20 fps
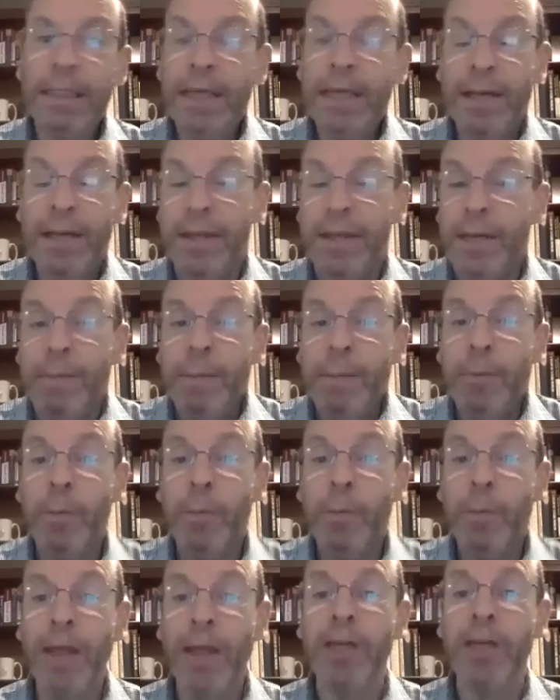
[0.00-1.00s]
I think people
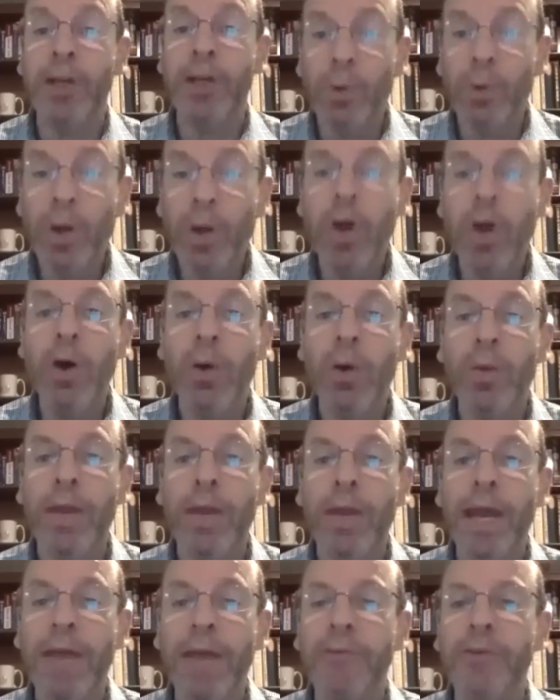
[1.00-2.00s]
probably don't know
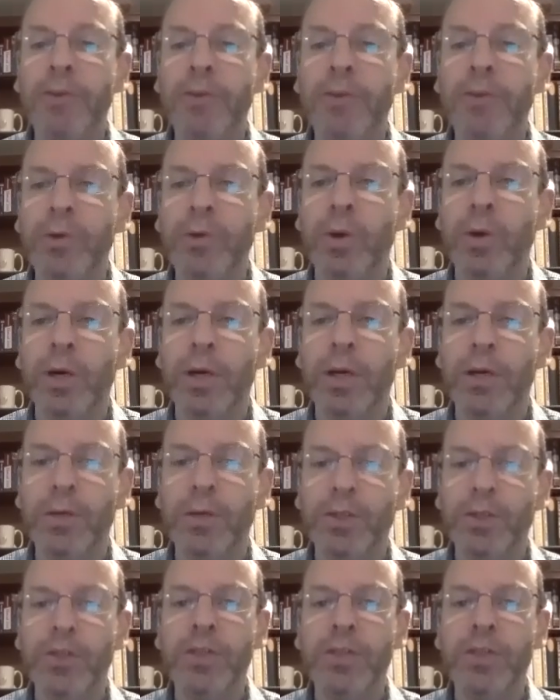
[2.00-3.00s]
that after New York and New
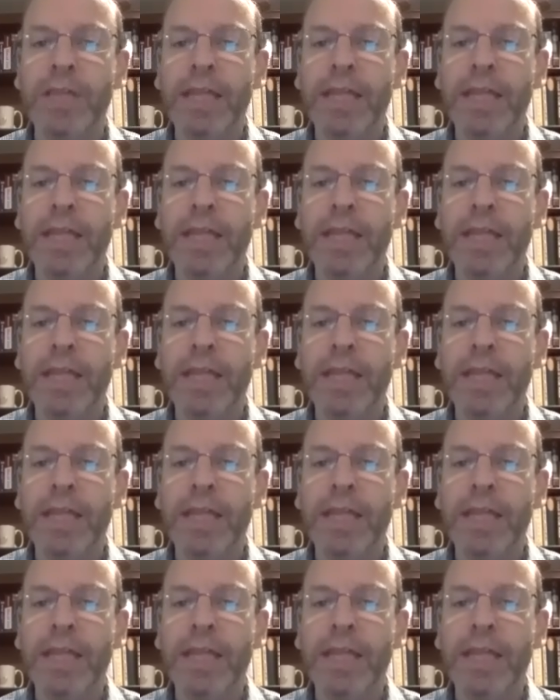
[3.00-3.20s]
Jersey,